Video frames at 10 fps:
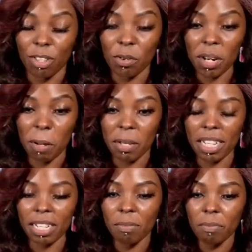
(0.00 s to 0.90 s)
you know what i
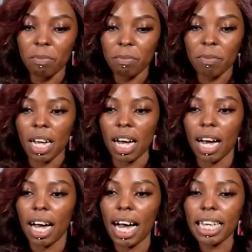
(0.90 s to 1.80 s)
mean
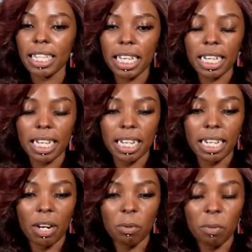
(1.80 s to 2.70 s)
i think
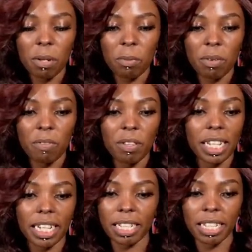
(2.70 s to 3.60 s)
in nairobi we feel like